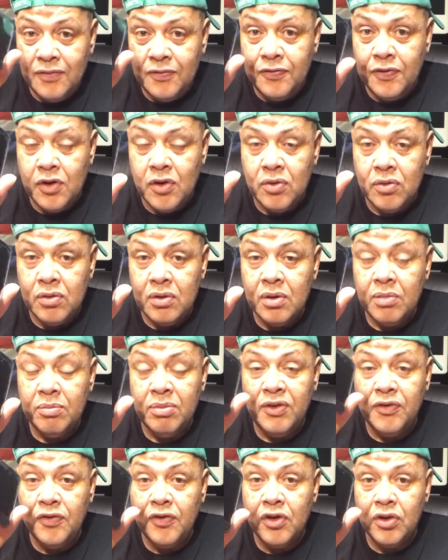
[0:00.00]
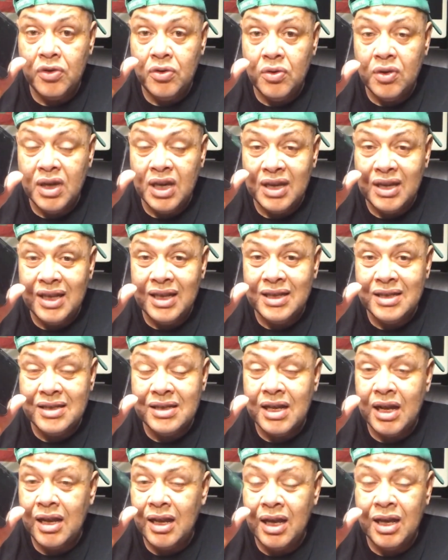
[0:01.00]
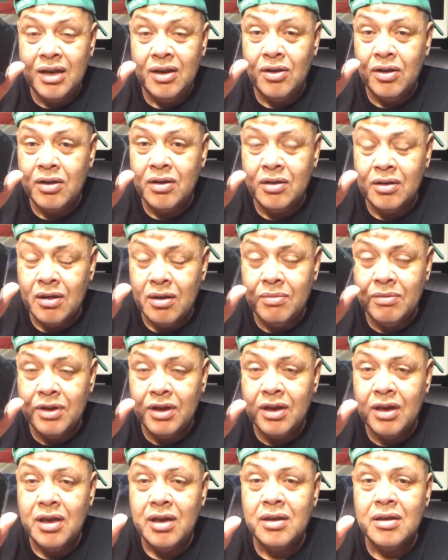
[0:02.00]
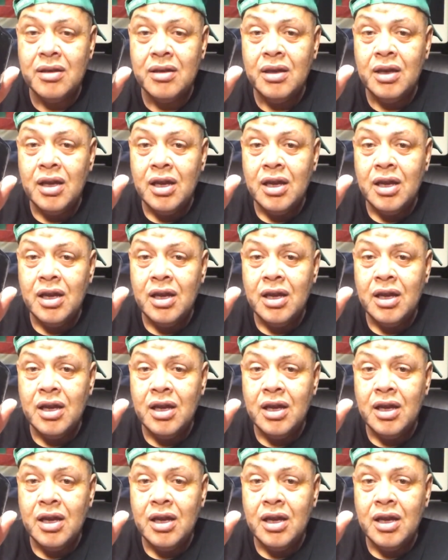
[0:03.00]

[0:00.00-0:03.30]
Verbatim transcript: phone before you can install any other ROM again.